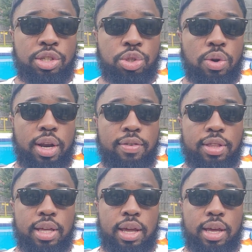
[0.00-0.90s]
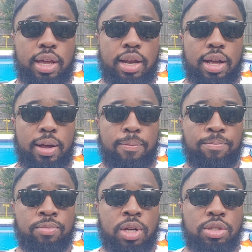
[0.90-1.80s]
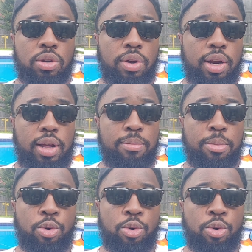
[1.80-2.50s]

enjoying everything and soaking it in.